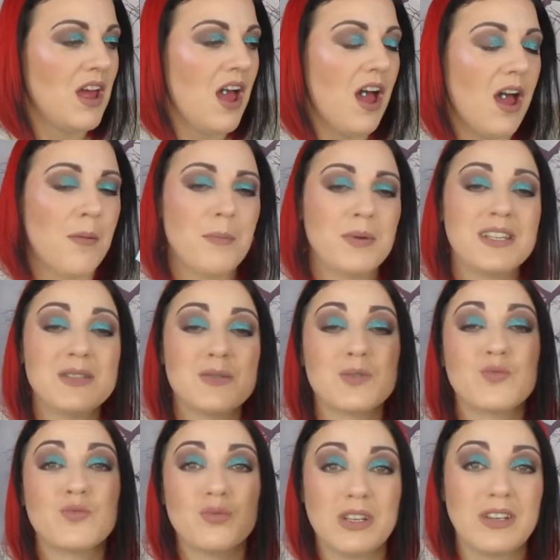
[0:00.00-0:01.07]
But this was
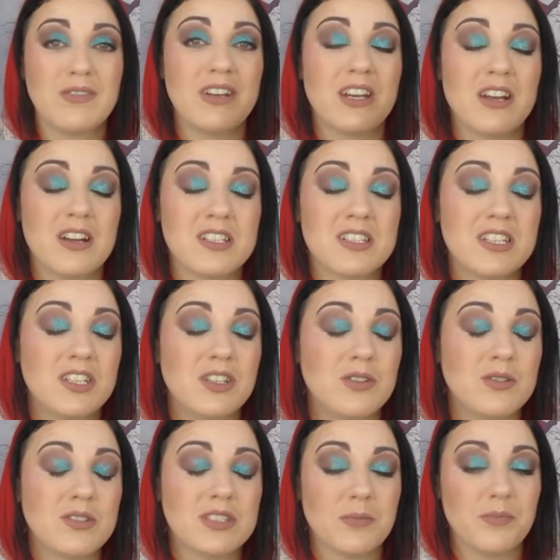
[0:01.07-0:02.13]
really, really nice to
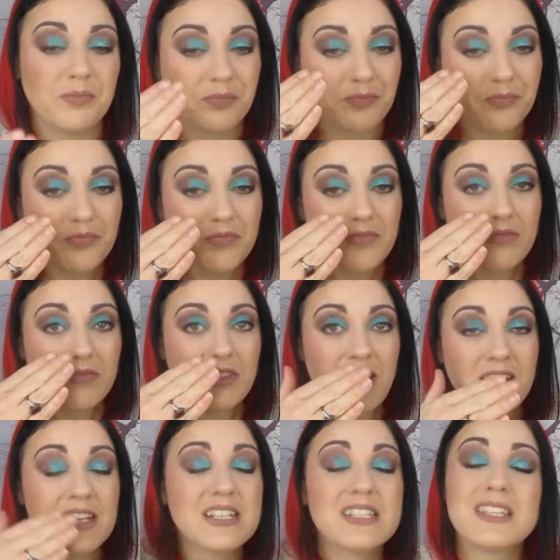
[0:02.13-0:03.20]
use.
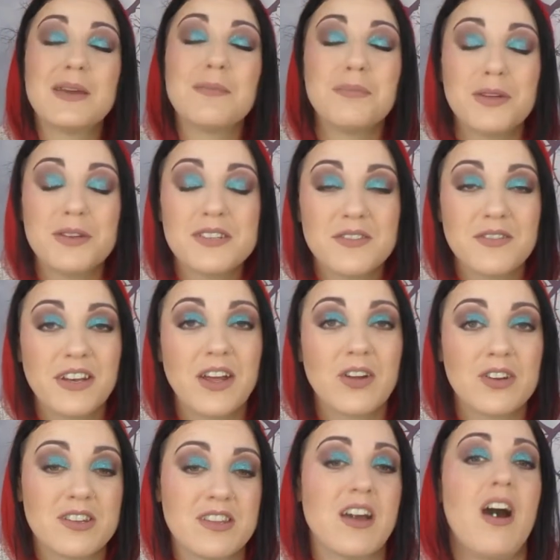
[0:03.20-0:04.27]
They sit beautifully
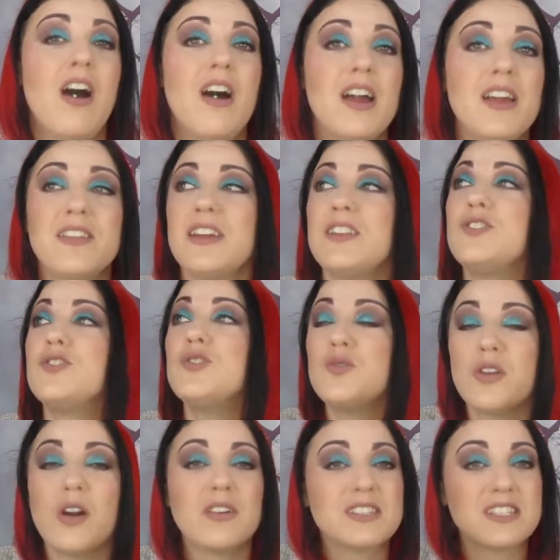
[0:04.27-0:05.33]
under the eye. They do
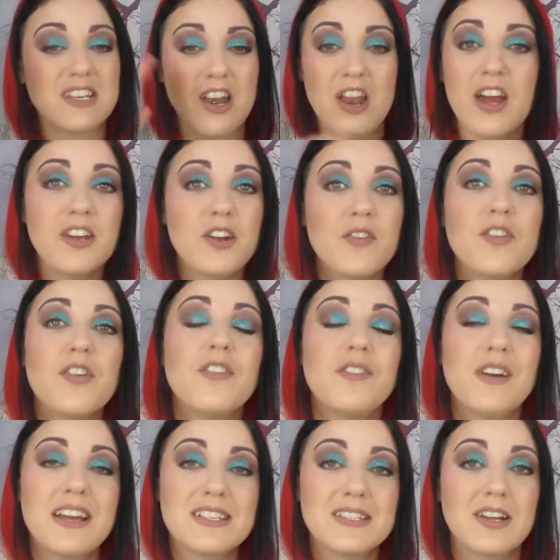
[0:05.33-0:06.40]
not slide off your
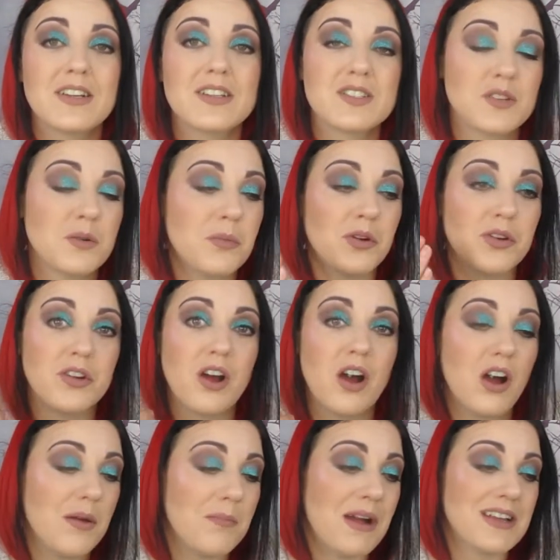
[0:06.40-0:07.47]
face like some under
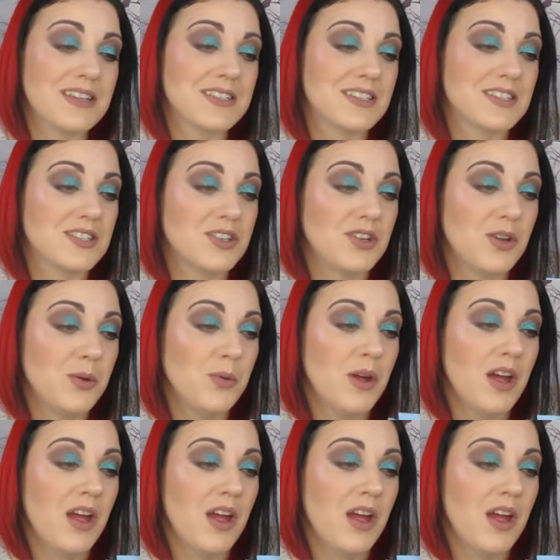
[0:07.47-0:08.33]
eye masks do.